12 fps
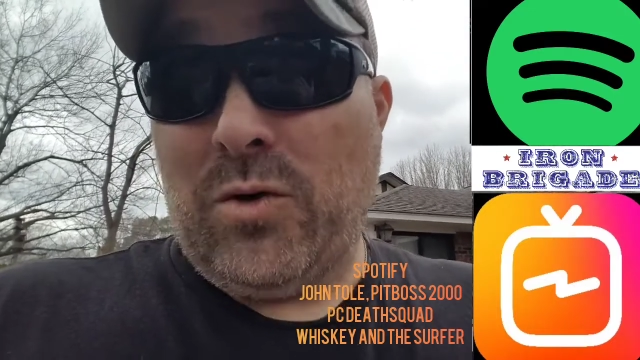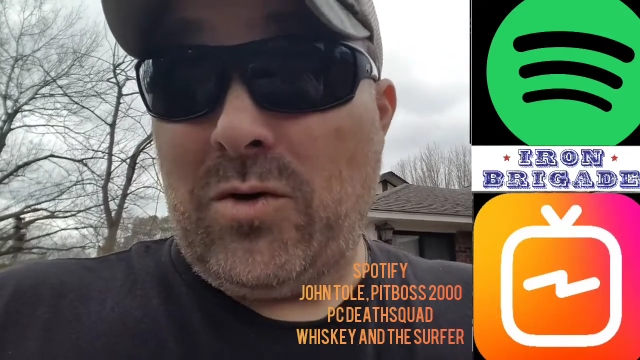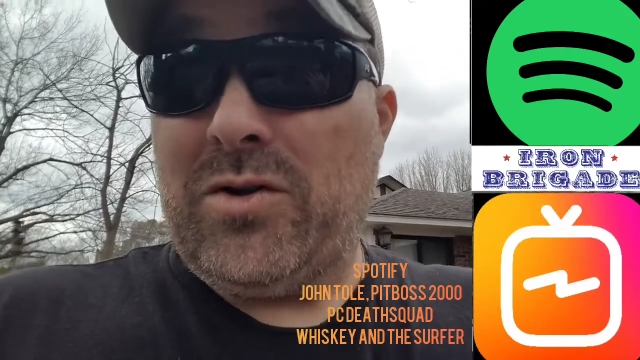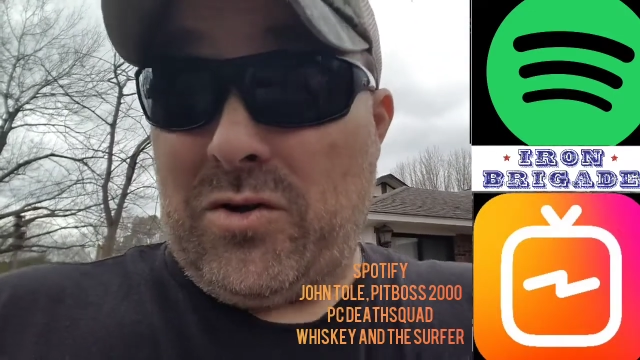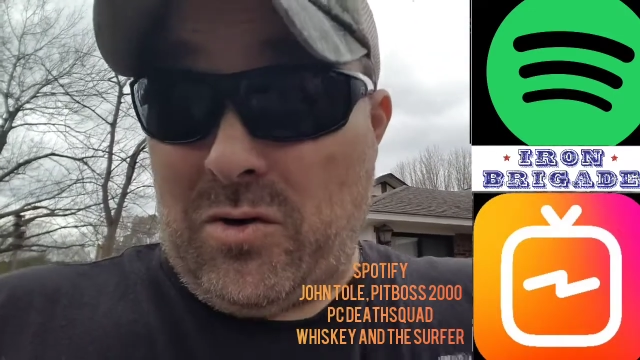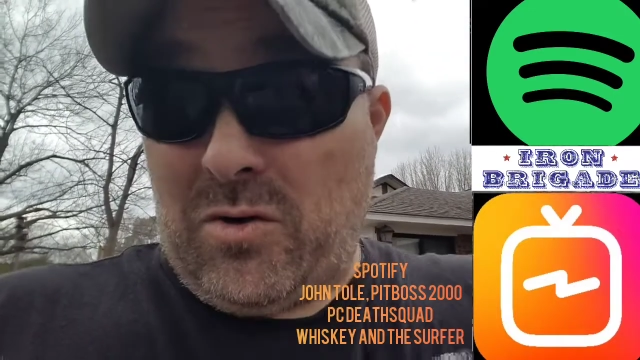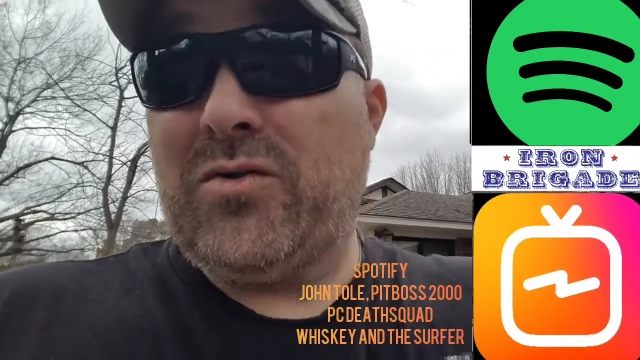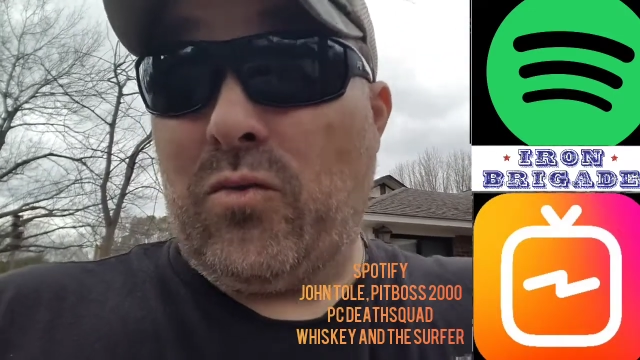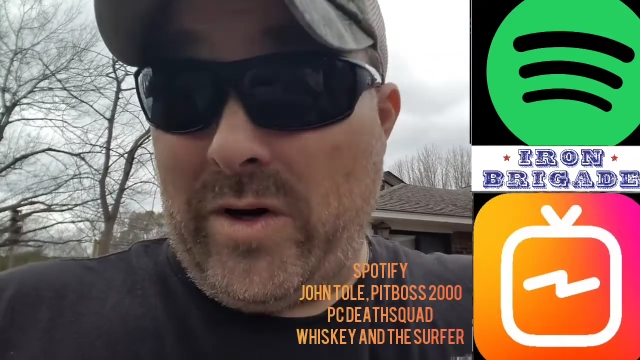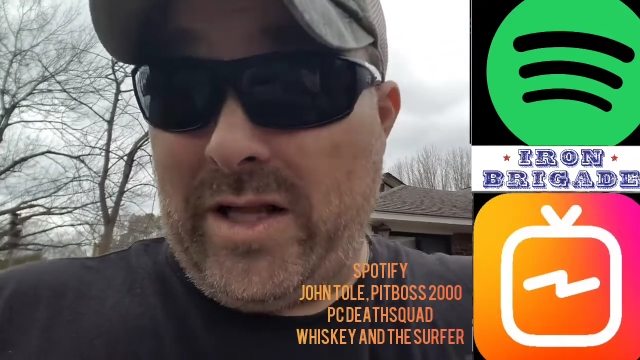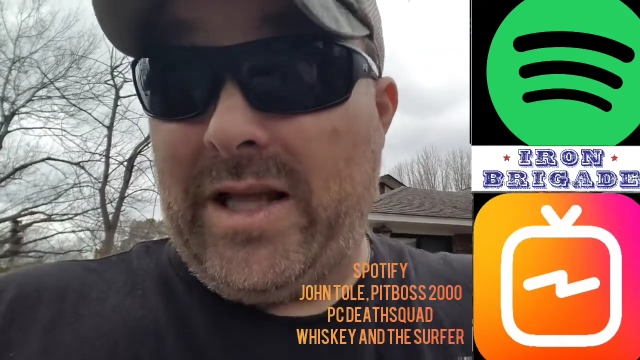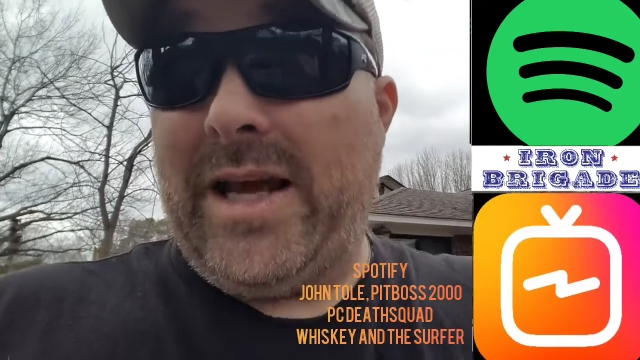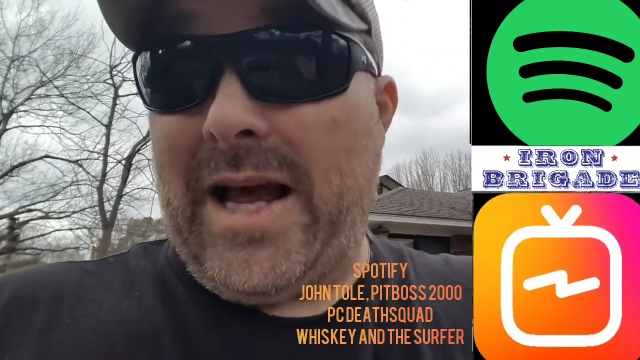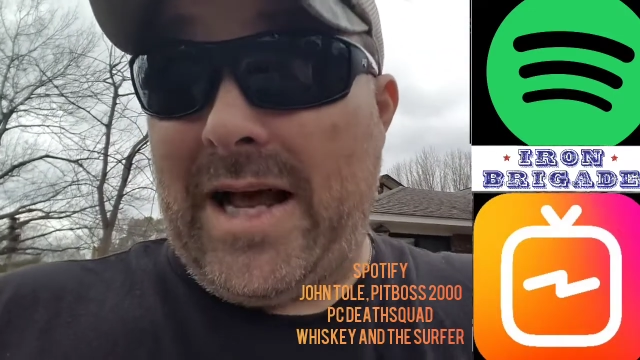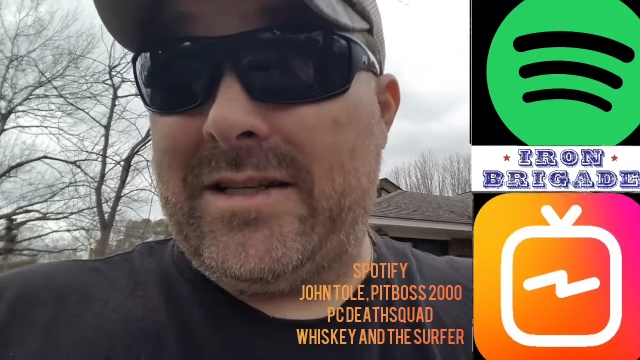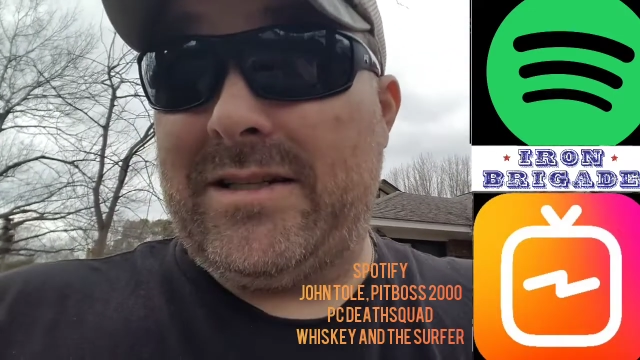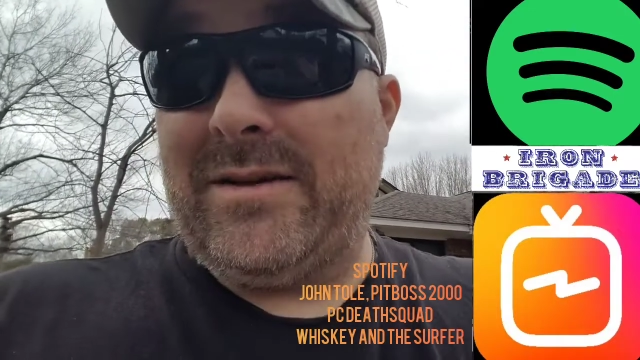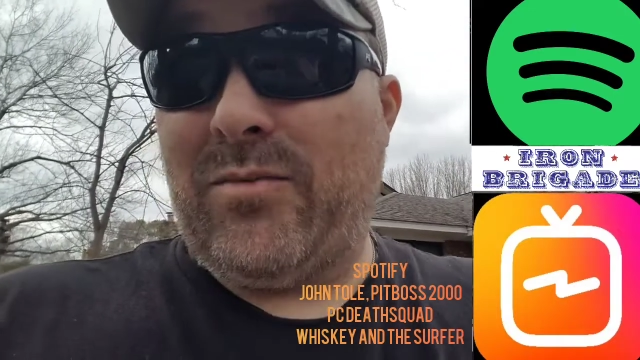George Soros really
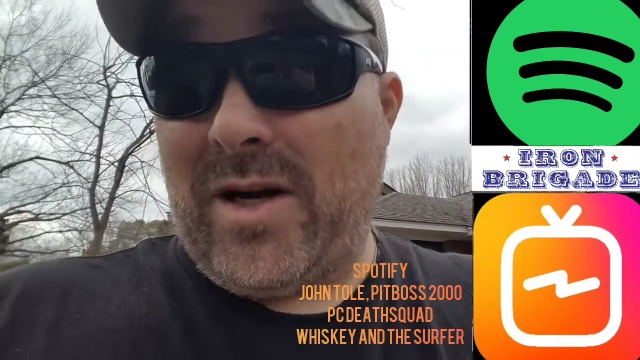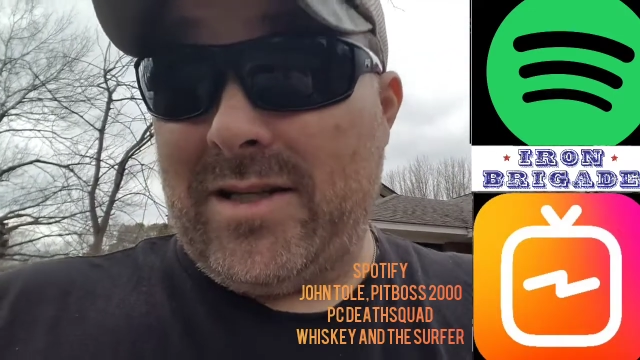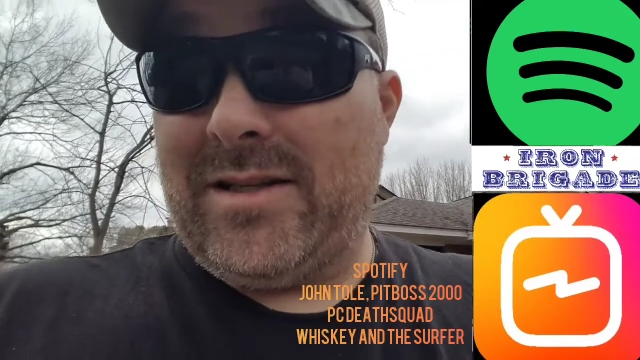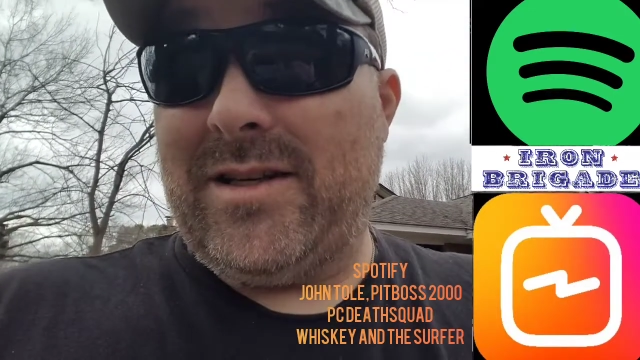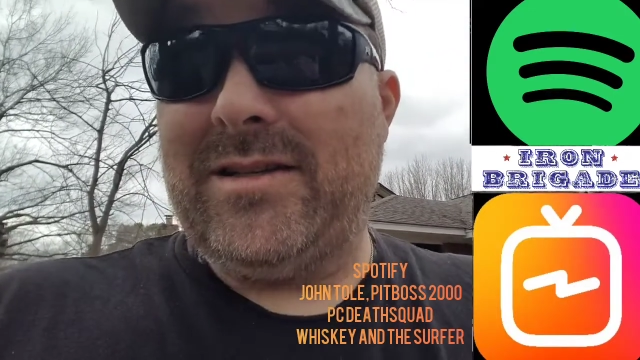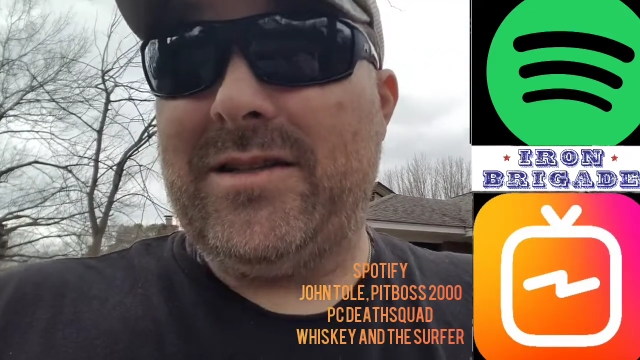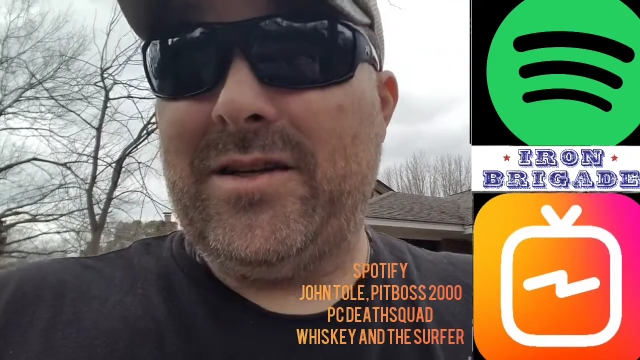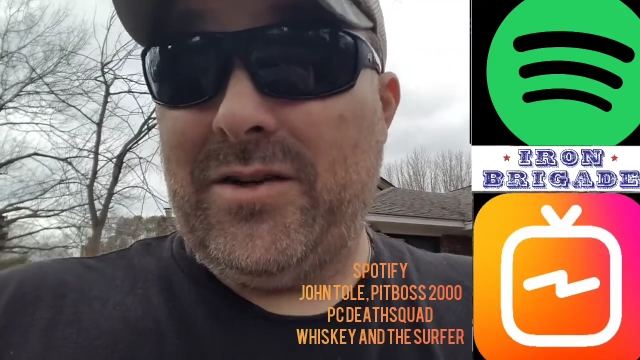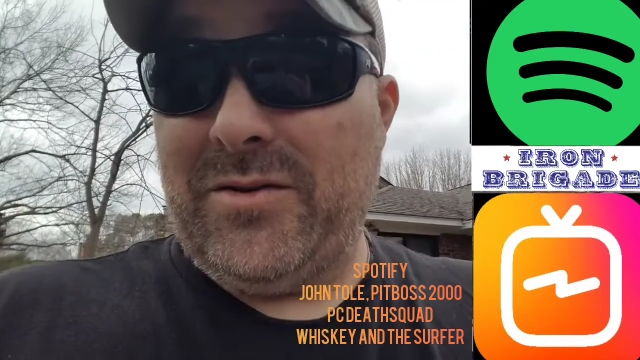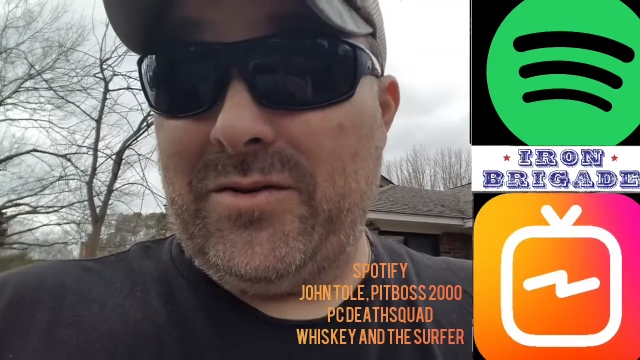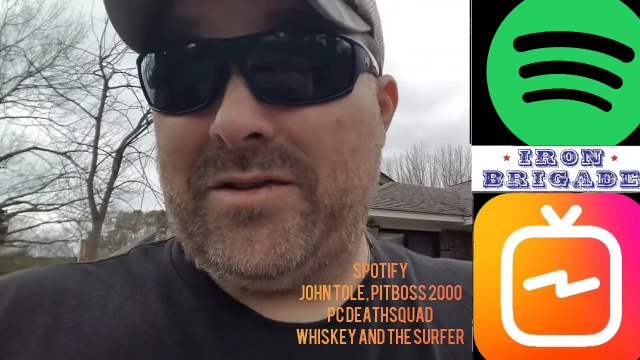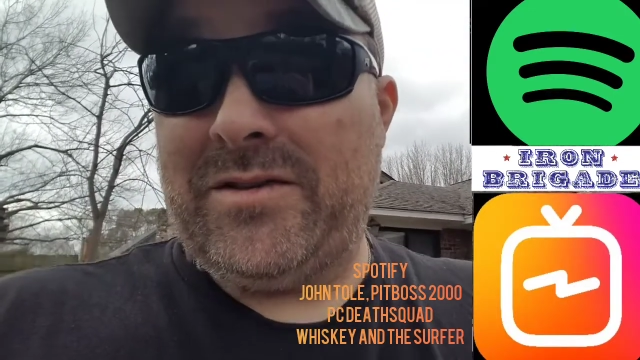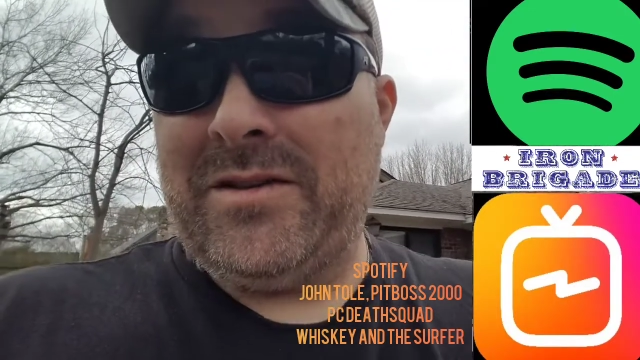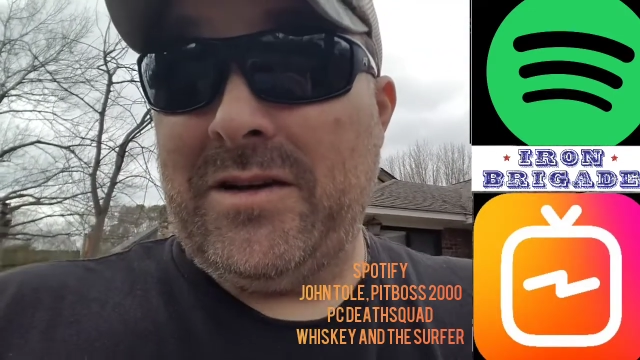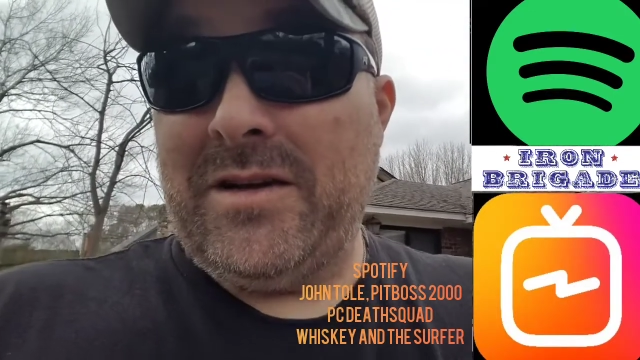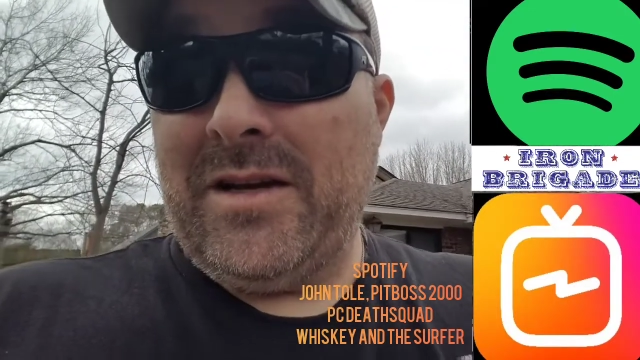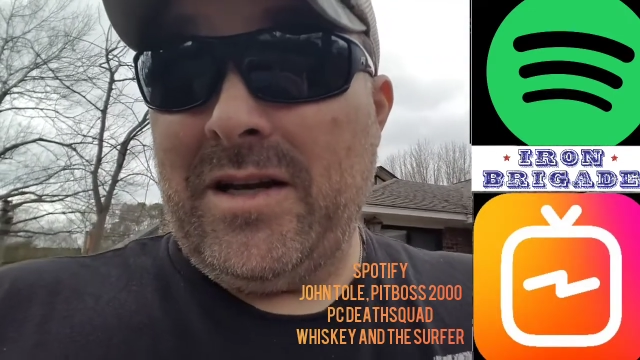asked the president to use